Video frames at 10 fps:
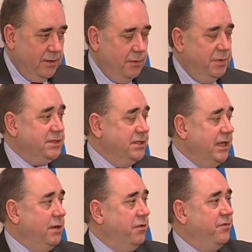But
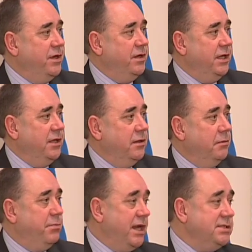today, within the
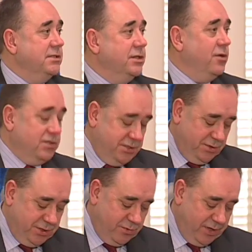present
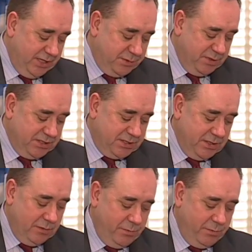constitutional arrangements,